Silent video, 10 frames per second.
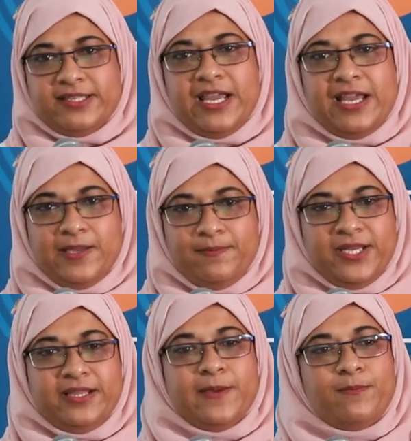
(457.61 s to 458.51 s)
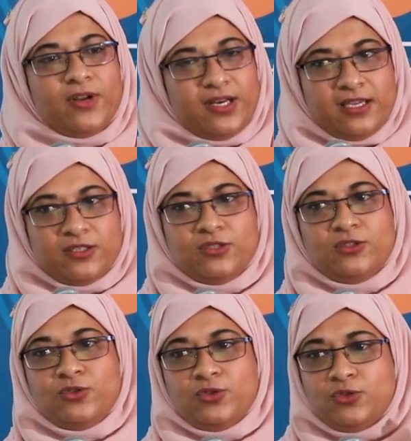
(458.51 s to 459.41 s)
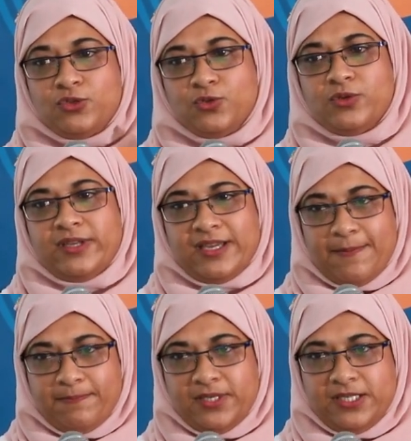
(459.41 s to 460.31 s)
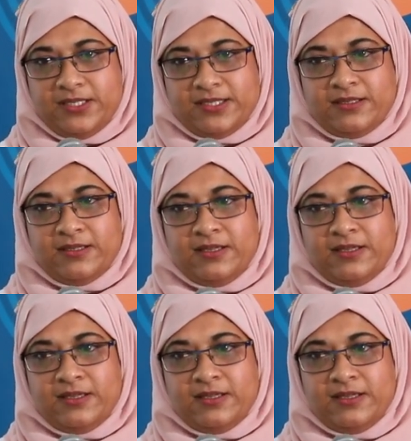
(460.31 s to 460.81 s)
their IP, their products to the companies.